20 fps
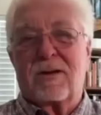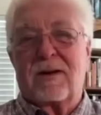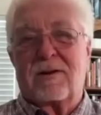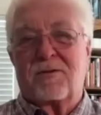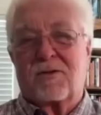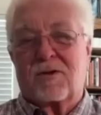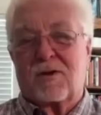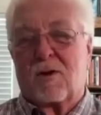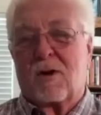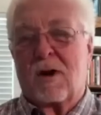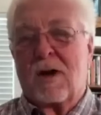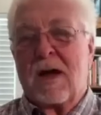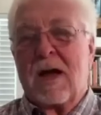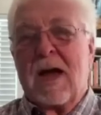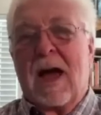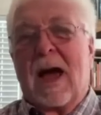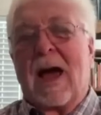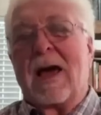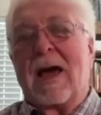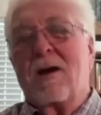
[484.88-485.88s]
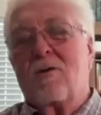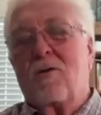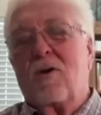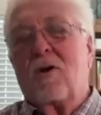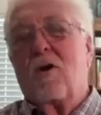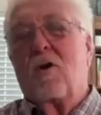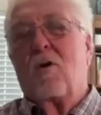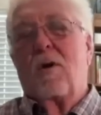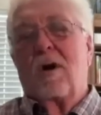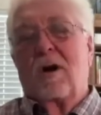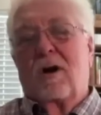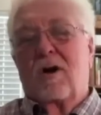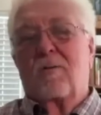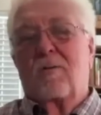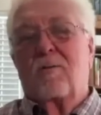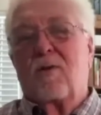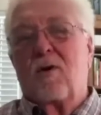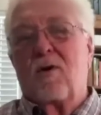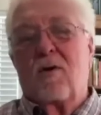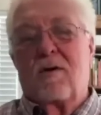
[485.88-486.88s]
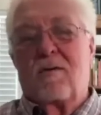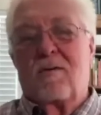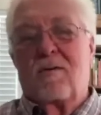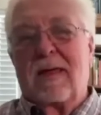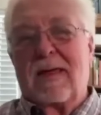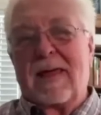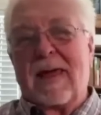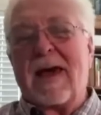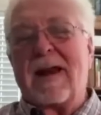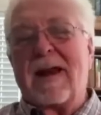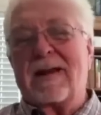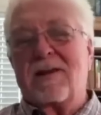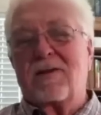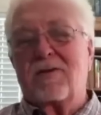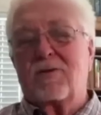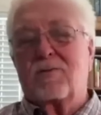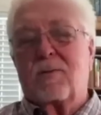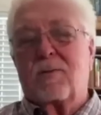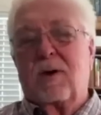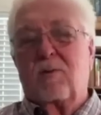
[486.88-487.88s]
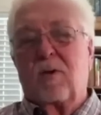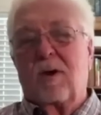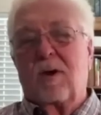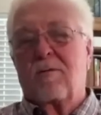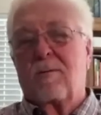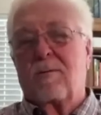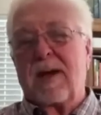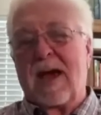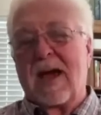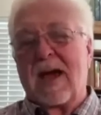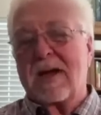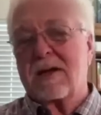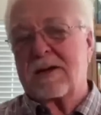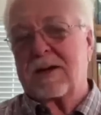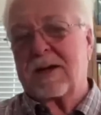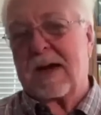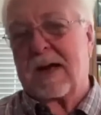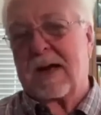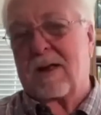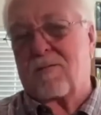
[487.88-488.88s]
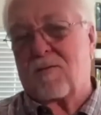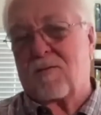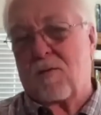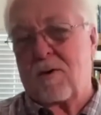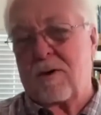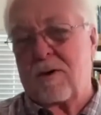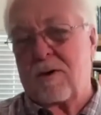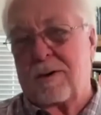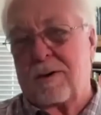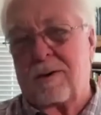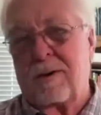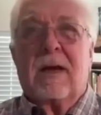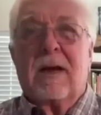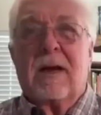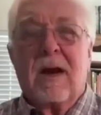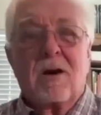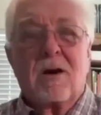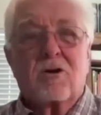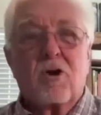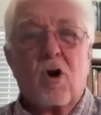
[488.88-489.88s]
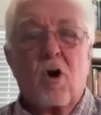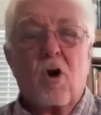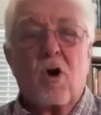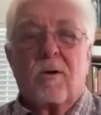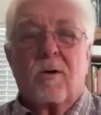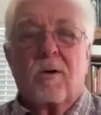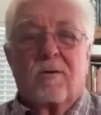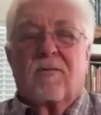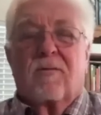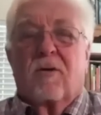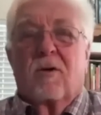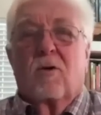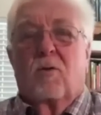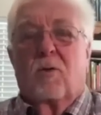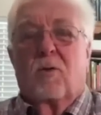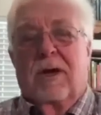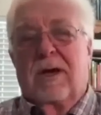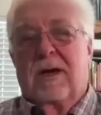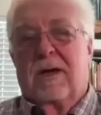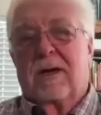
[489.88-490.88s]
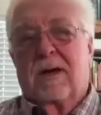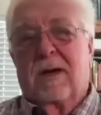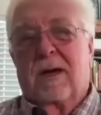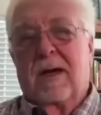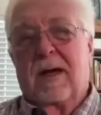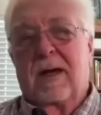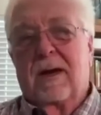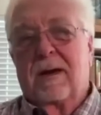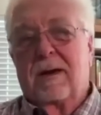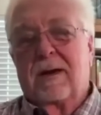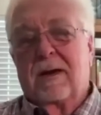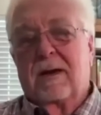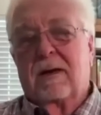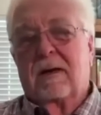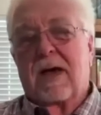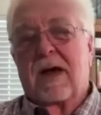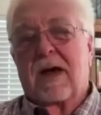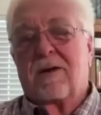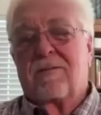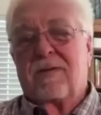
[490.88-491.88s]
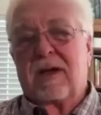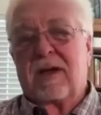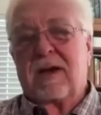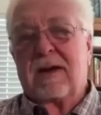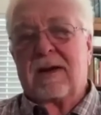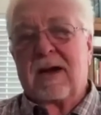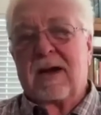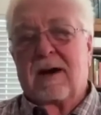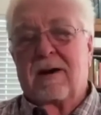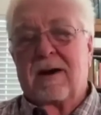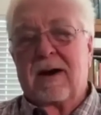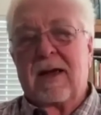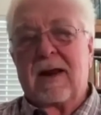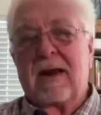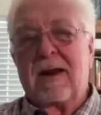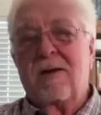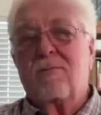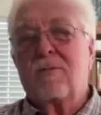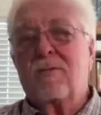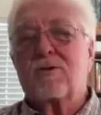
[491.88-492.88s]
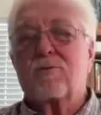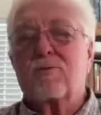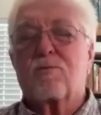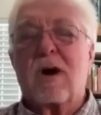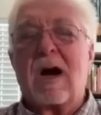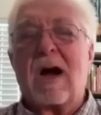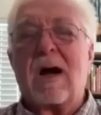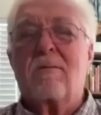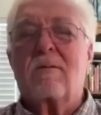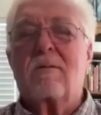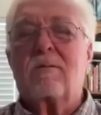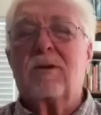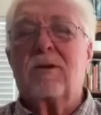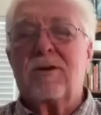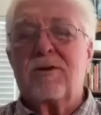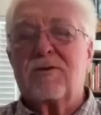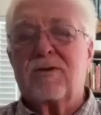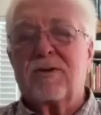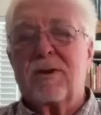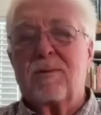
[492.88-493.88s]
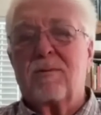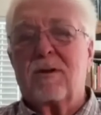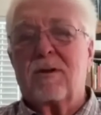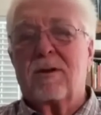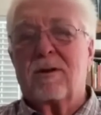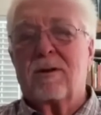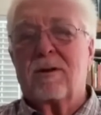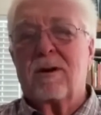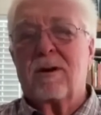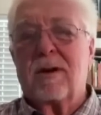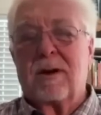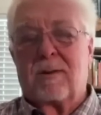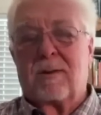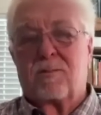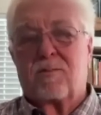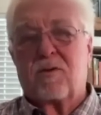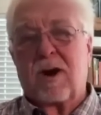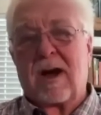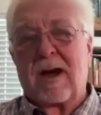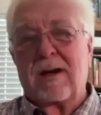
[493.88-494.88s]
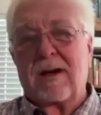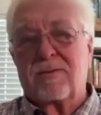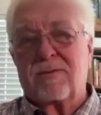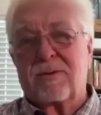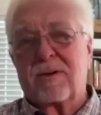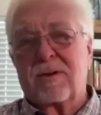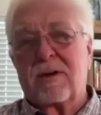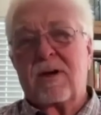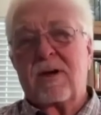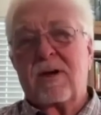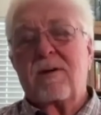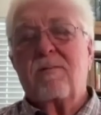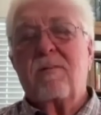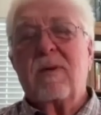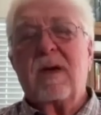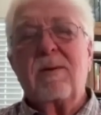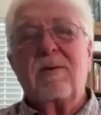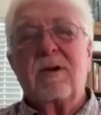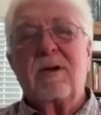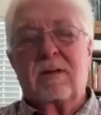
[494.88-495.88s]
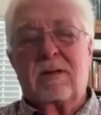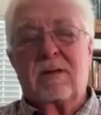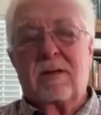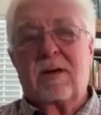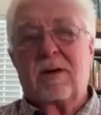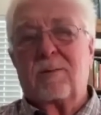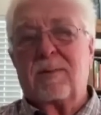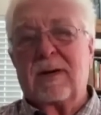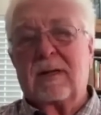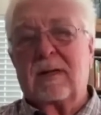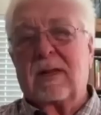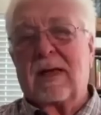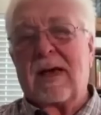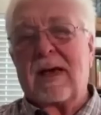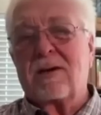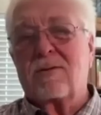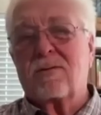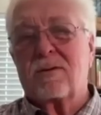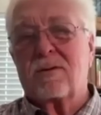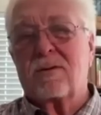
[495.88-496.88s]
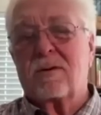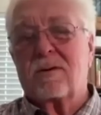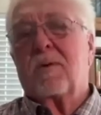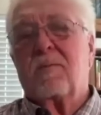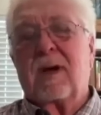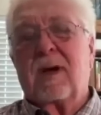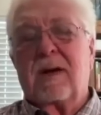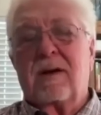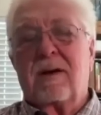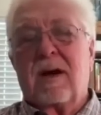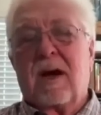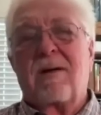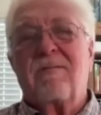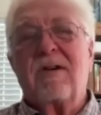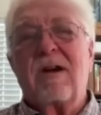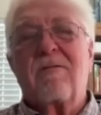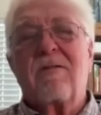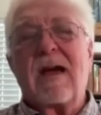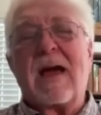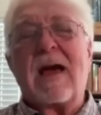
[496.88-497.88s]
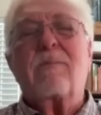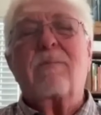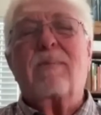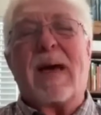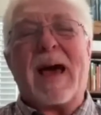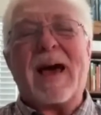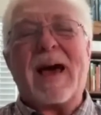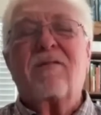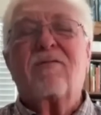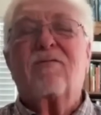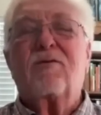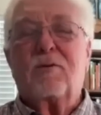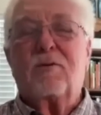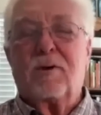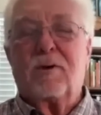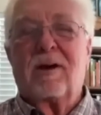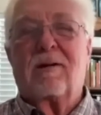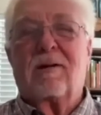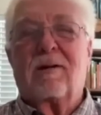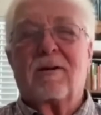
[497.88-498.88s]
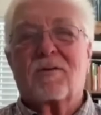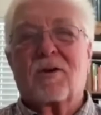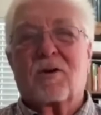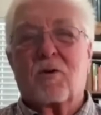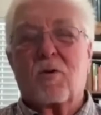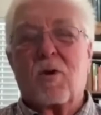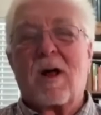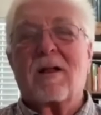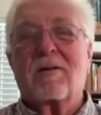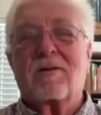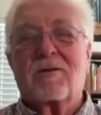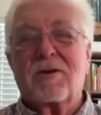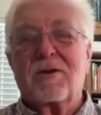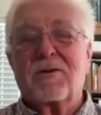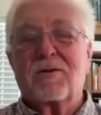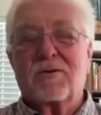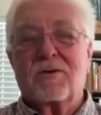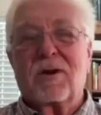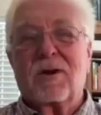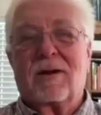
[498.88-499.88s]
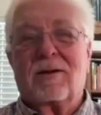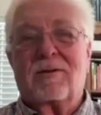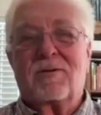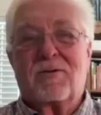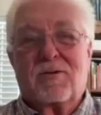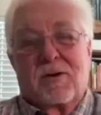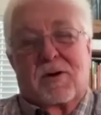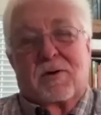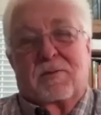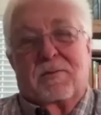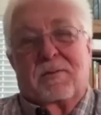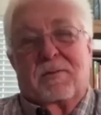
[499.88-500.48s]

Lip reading: And so I don't know what component of that is, but we were back in California in October for a week and did a lot of eating out. And it was probably similar in price, maybe a little bit less, but I've never had bad food here. The quality is good. So